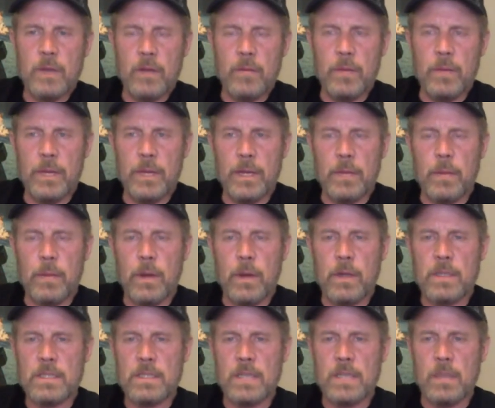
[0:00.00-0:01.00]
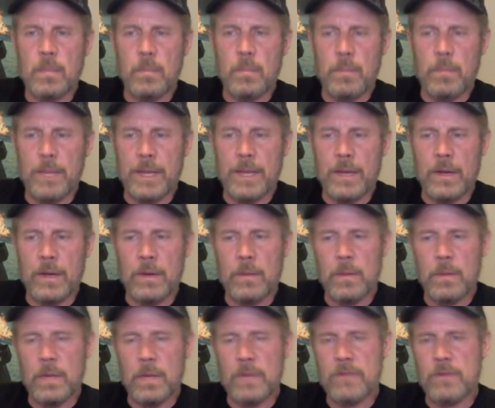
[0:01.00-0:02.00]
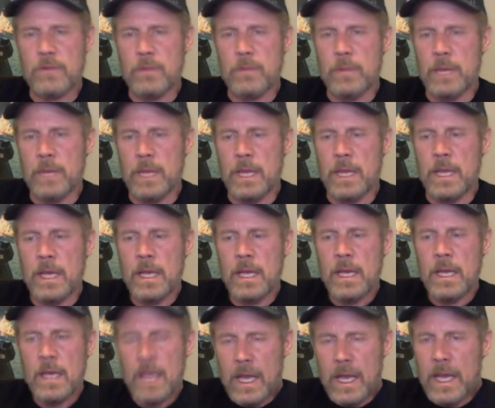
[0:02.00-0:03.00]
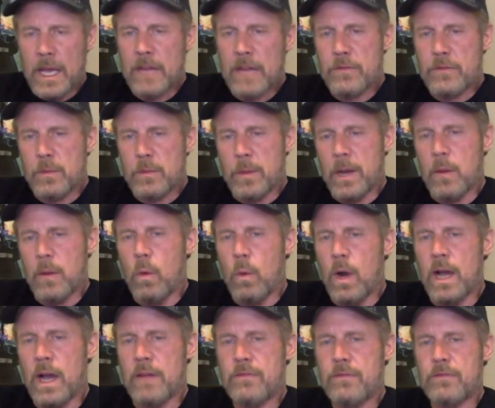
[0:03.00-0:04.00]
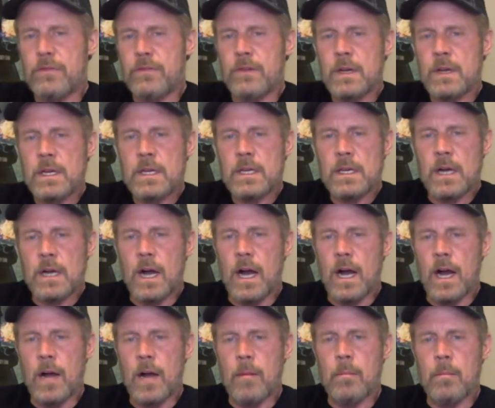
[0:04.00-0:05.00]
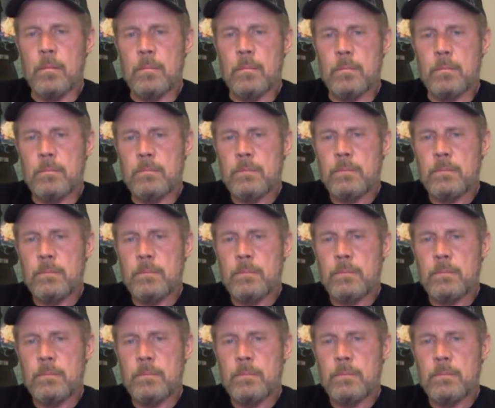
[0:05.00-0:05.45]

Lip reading: being a part of something bigger. But for me and for my wife, um,